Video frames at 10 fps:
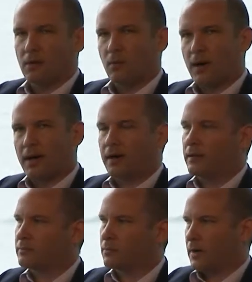
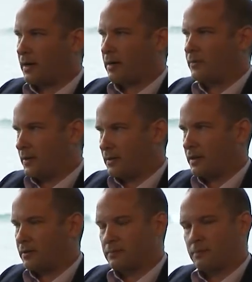Why have they done
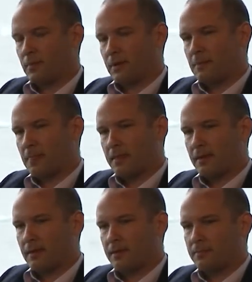that? Well,
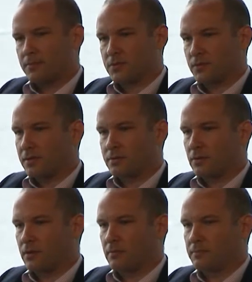trees
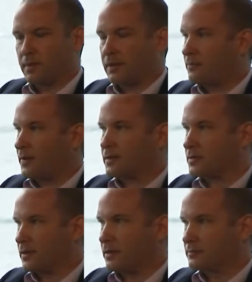grow a lot
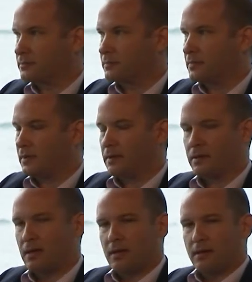faster there.